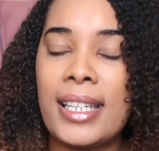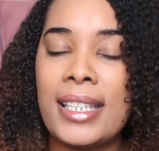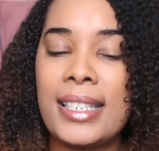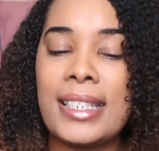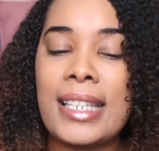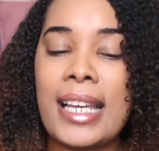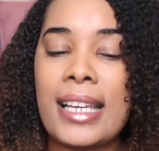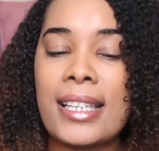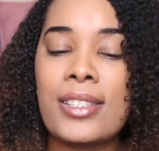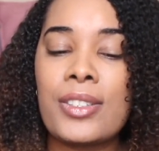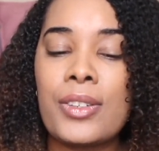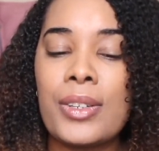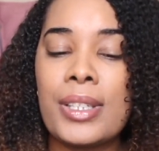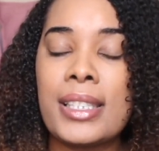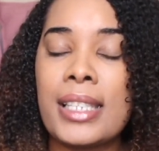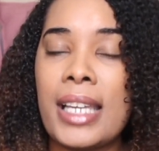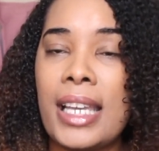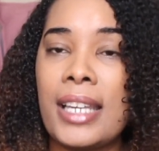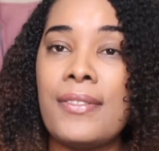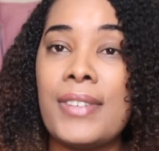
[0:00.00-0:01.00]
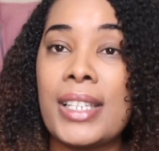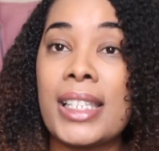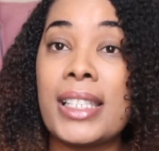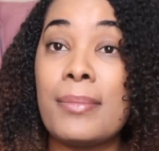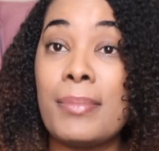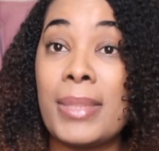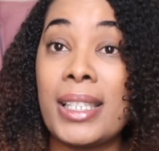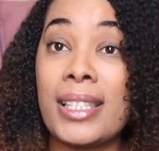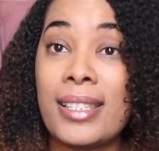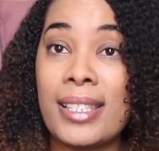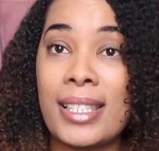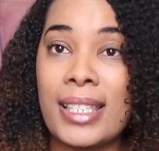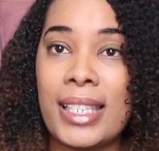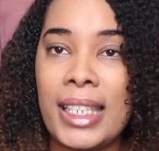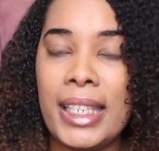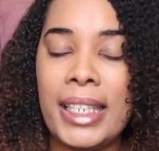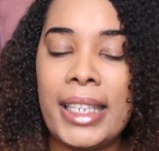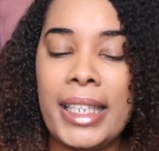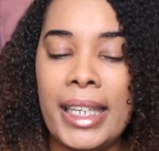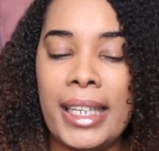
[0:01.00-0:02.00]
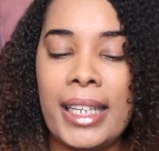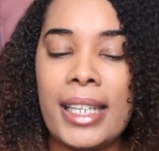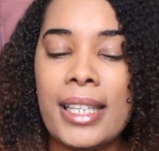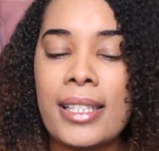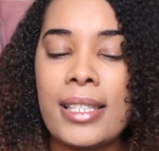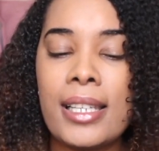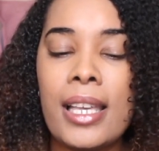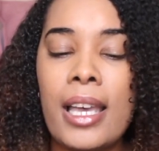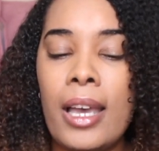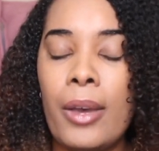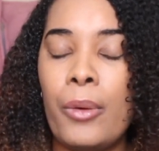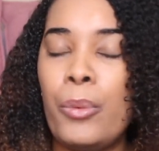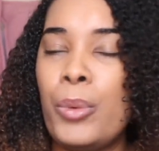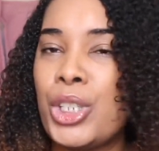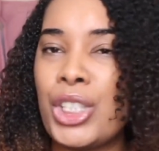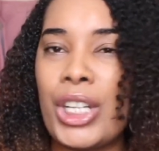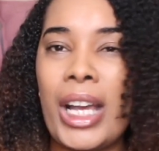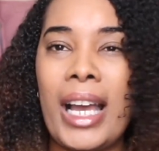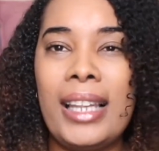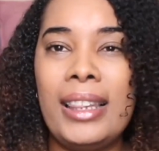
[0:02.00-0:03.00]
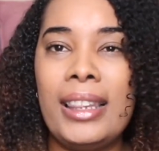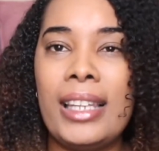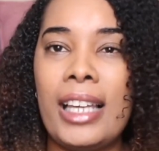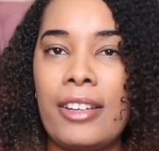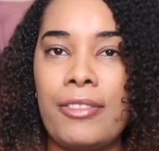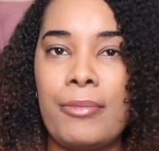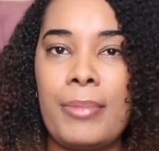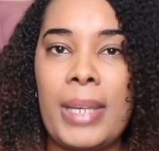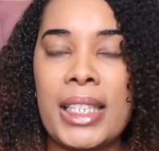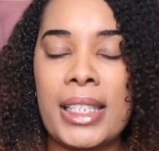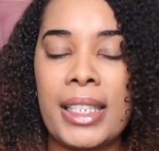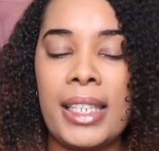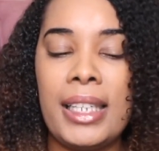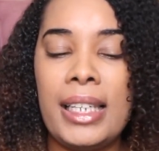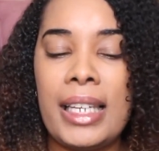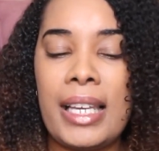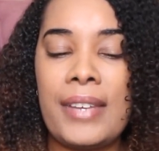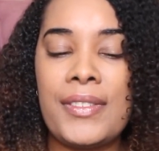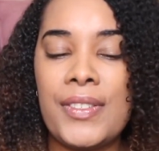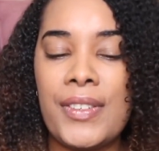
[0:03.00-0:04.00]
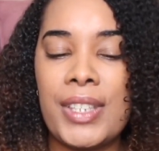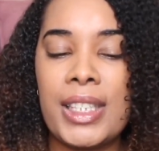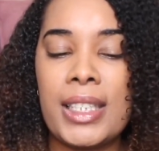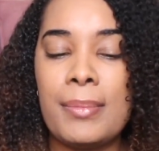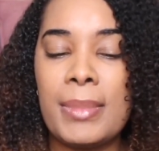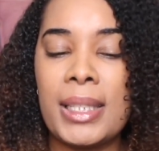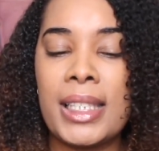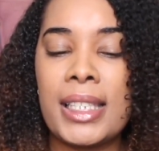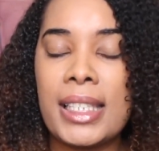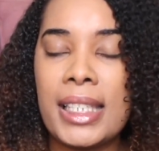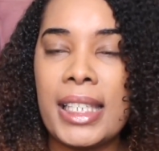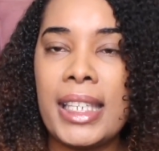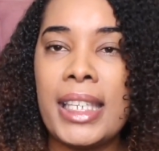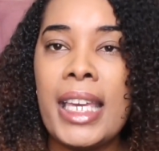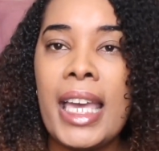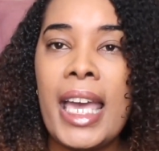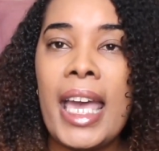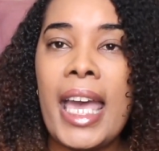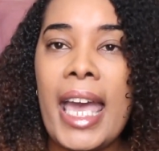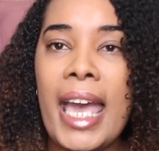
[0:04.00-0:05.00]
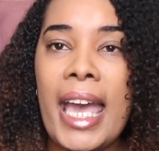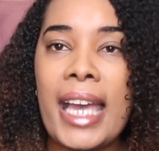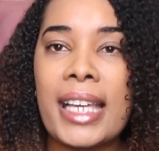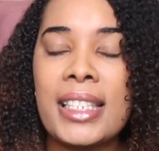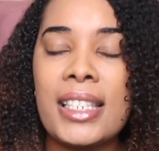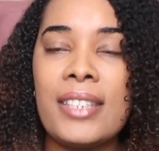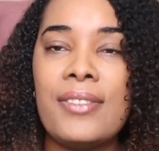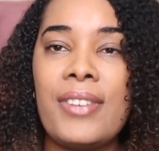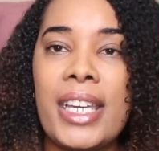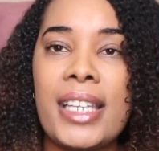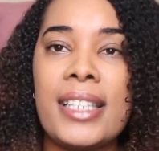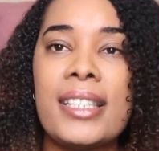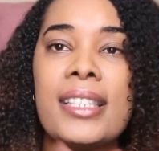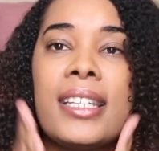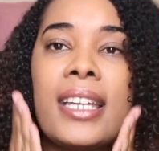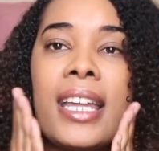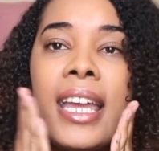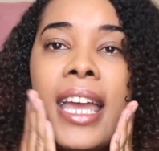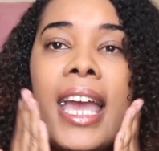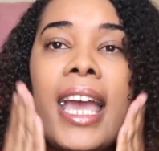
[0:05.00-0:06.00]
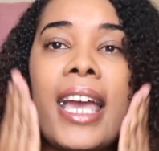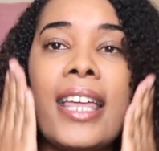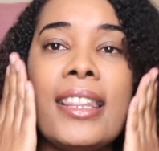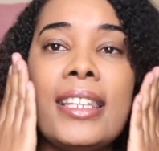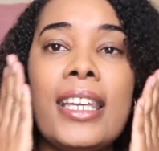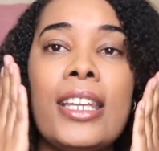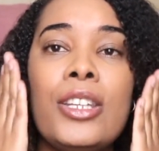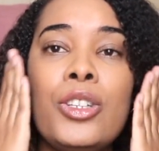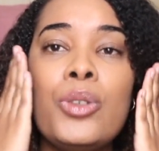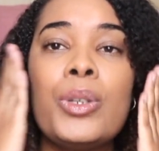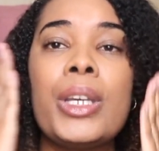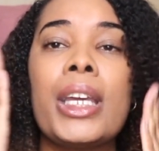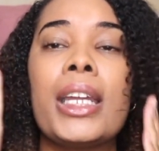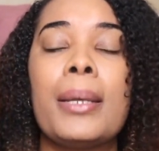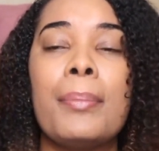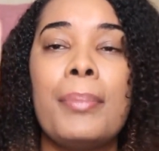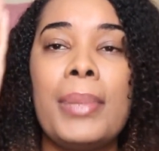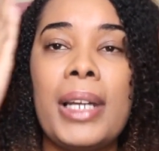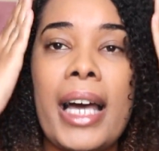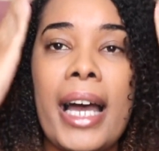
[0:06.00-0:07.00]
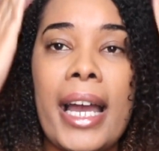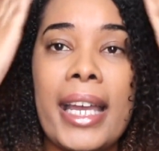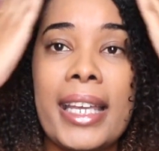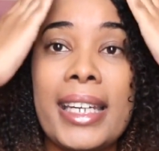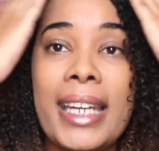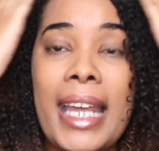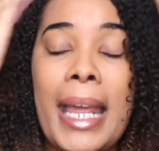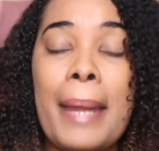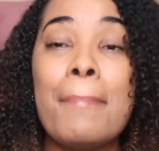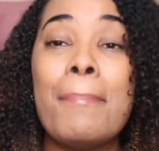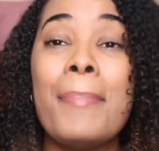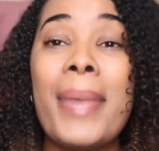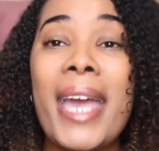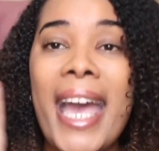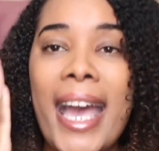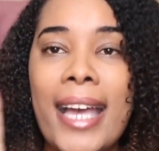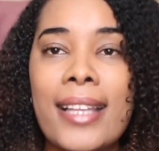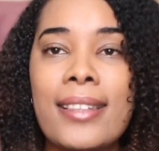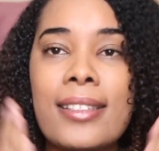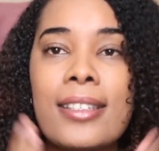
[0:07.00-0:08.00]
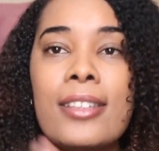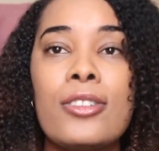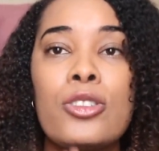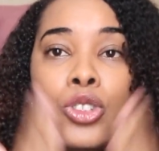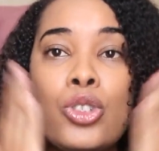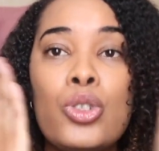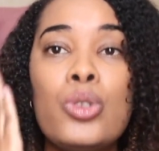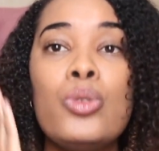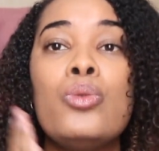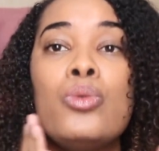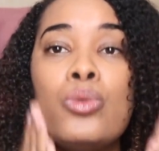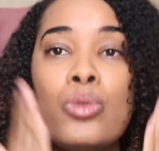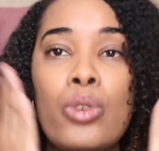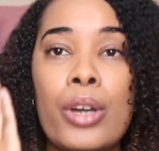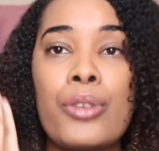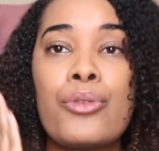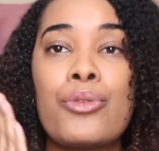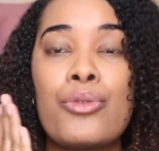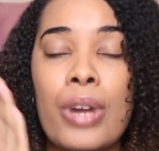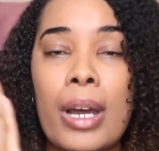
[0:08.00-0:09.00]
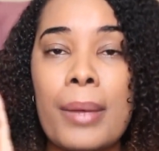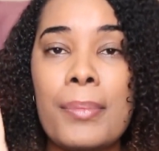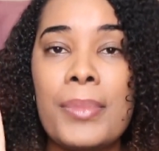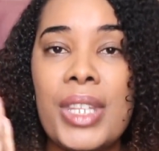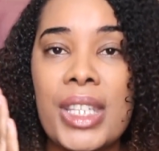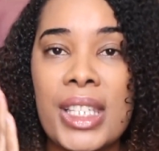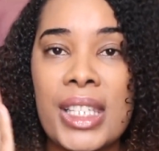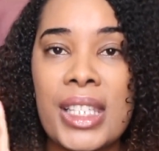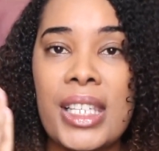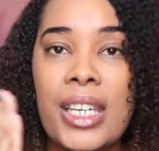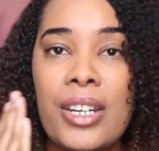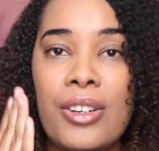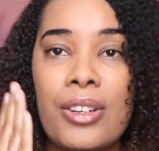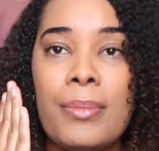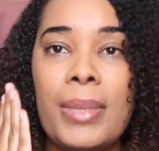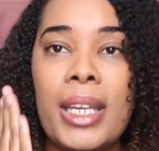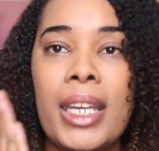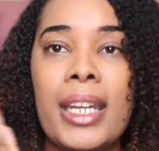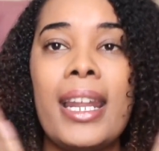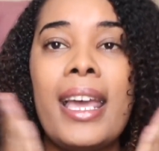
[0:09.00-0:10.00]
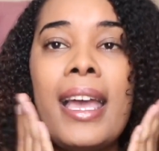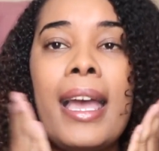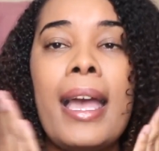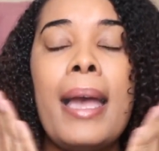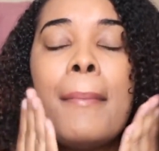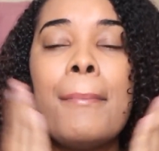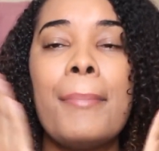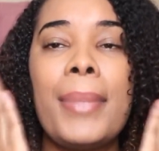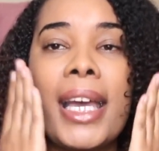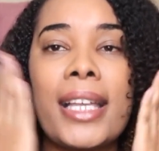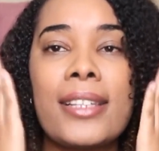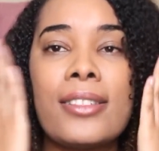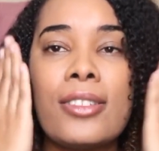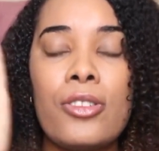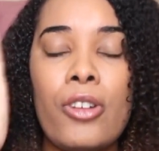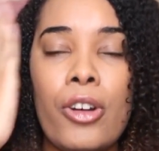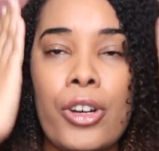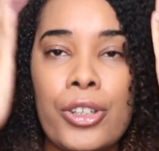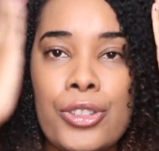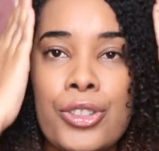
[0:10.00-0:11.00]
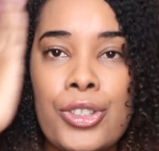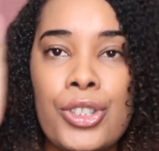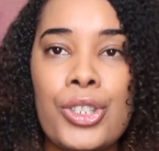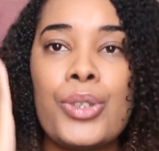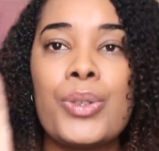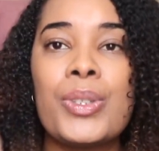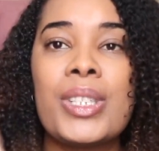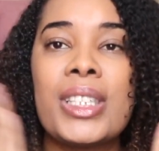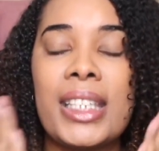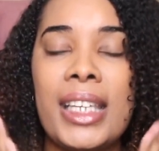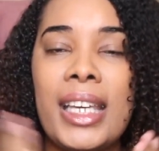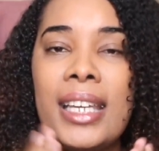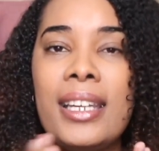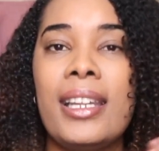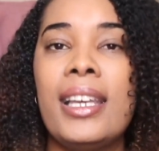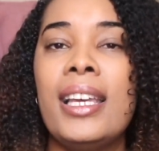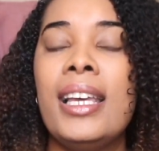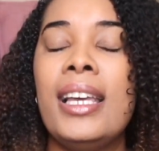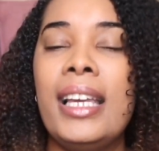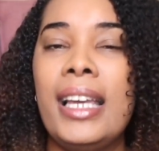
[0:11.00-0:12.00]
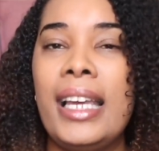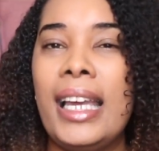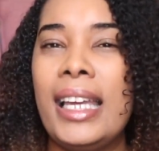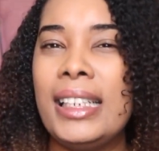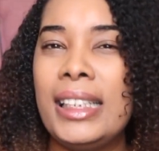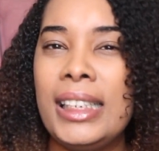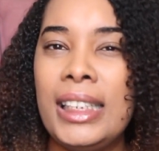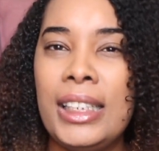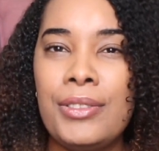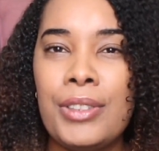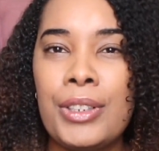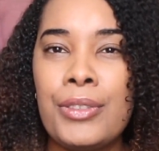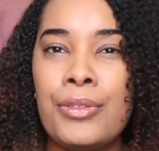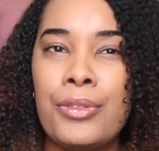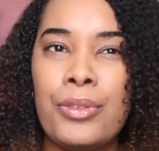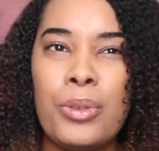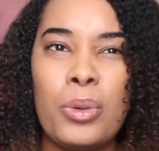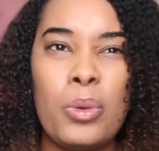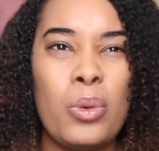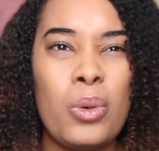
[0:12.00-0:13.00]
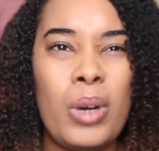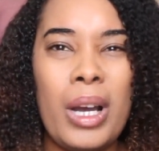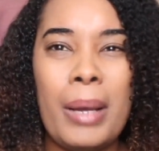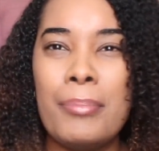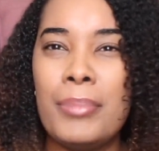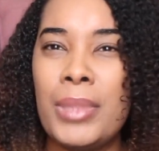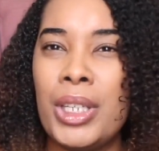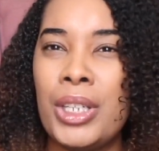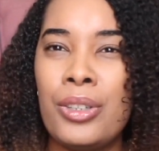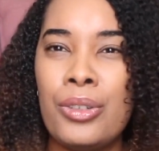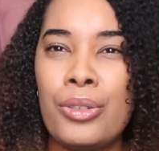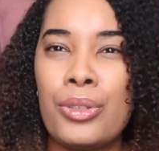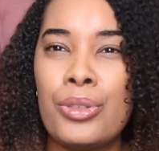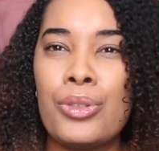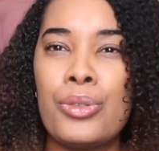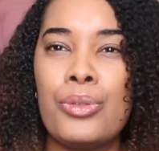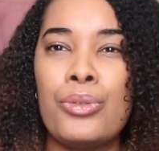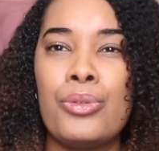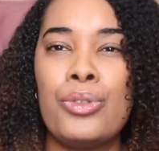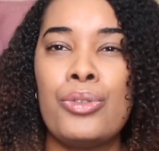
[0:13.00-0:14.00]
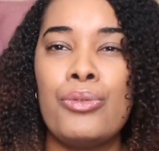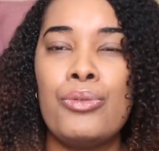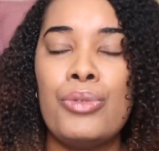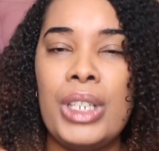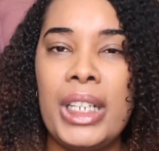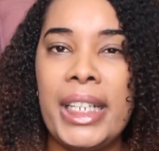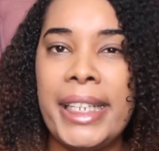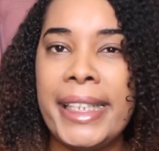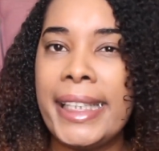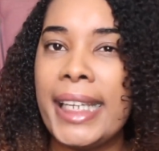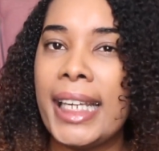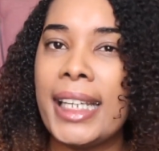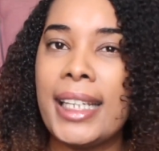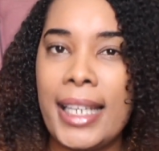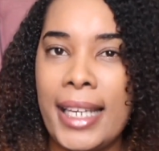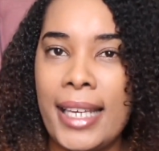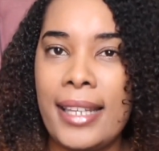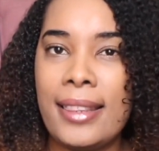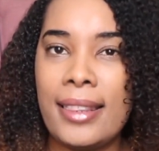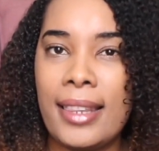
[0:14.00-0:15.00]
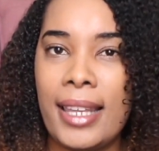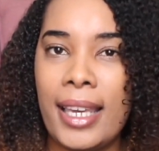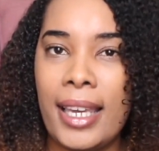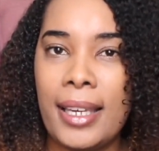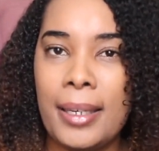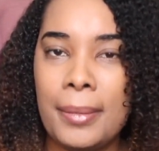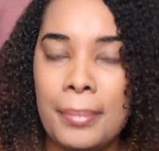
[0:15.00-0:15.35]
It does contain vitamin C in it, which I love. My skin loves vitamin C. Activate it, and then you can apply it and pat. Do not rub the serum in. Pat it onto your skin and leave it for a minute or two to really get in there.